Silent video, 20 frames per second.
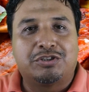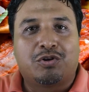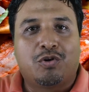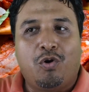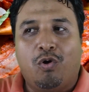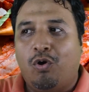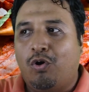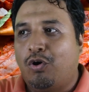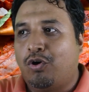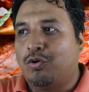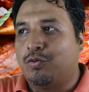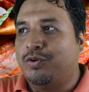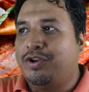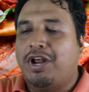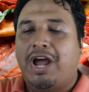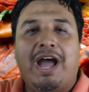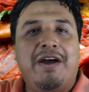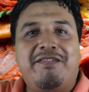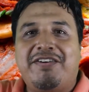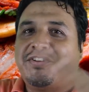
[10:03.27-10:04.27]
score, we
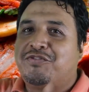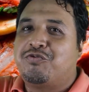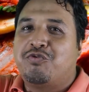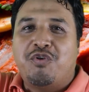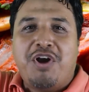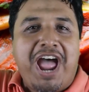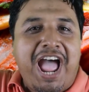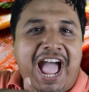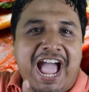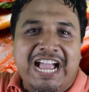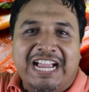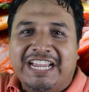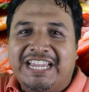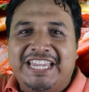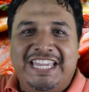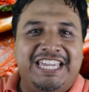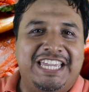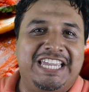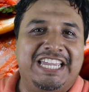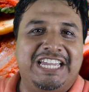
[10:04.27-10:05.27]
don't have a
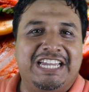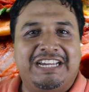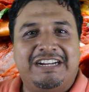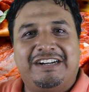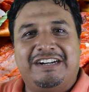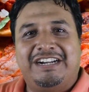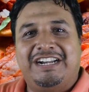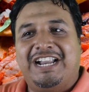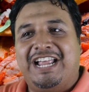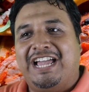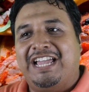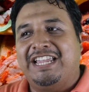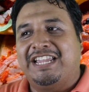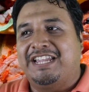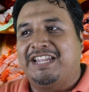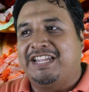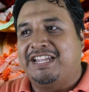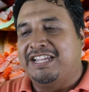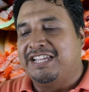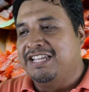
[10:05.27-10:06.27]
rank here.
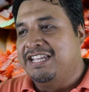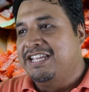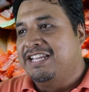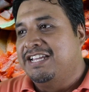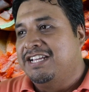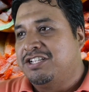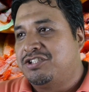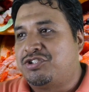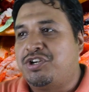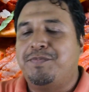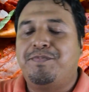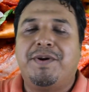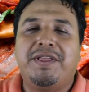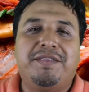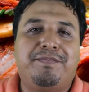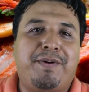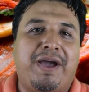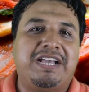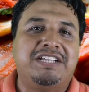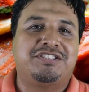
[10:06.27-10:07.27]
Like
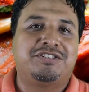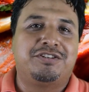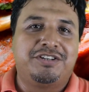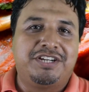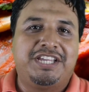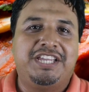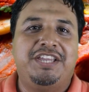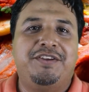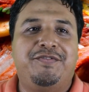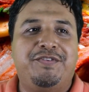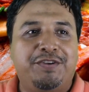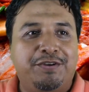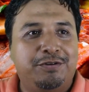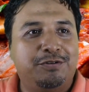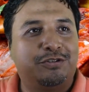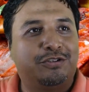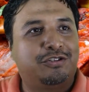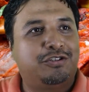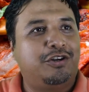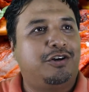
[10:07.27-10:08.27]
TripAdvisor give
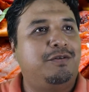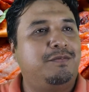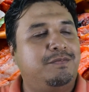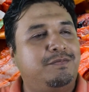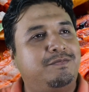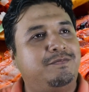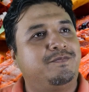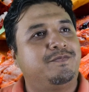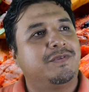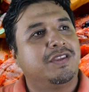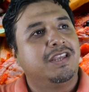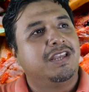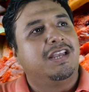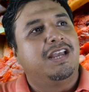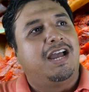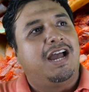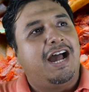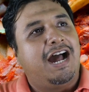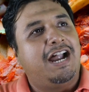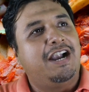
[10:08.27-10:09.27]
you some,
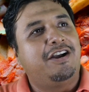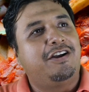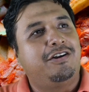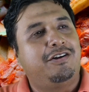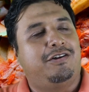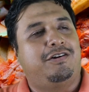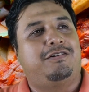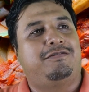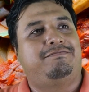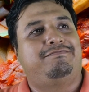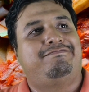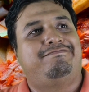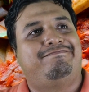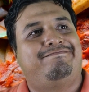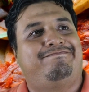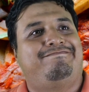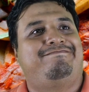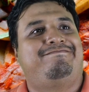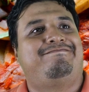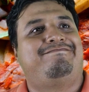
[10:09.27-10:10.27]
I don't know,
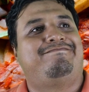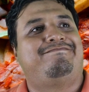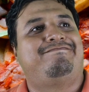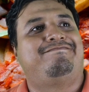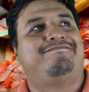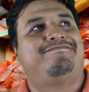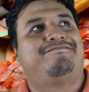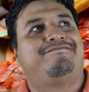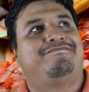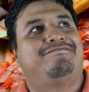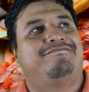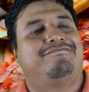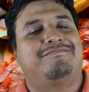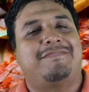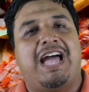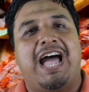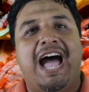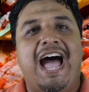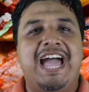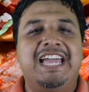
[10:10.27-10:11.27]
um,
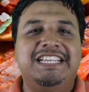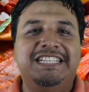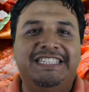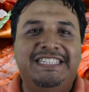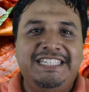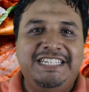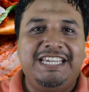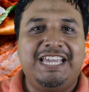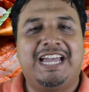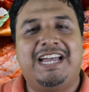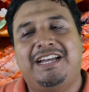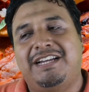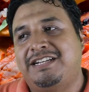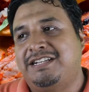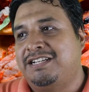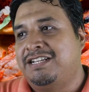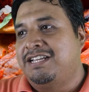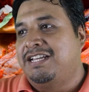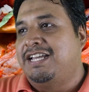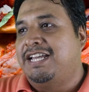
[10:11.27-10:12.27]
idea,
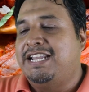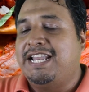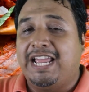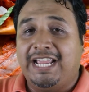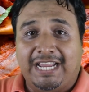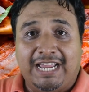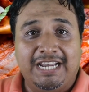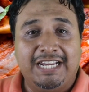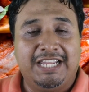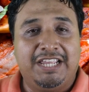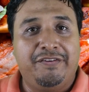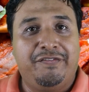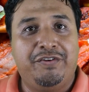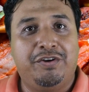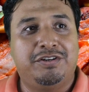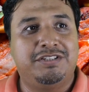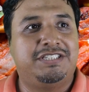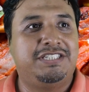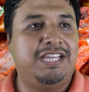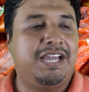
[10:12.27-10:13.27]
and I can give
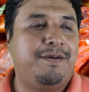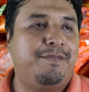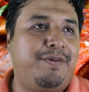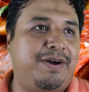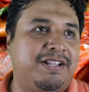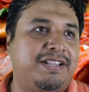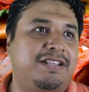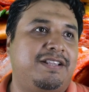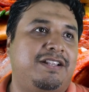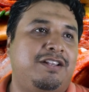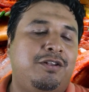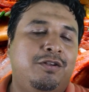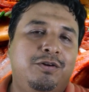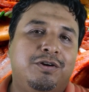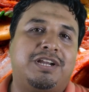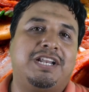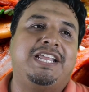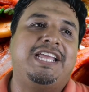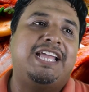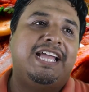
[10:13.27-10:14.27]
you an idea, but
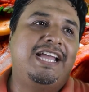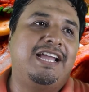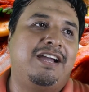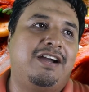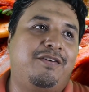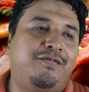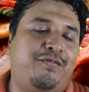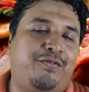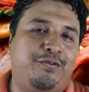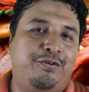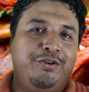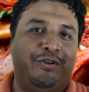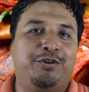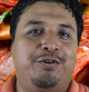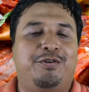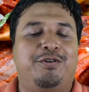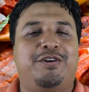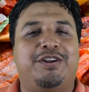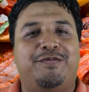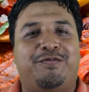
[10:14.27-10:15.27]
luckily for
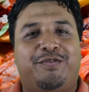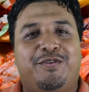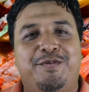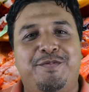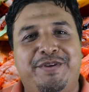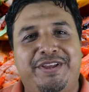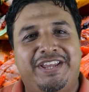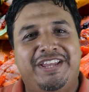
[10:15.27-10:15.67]
you and for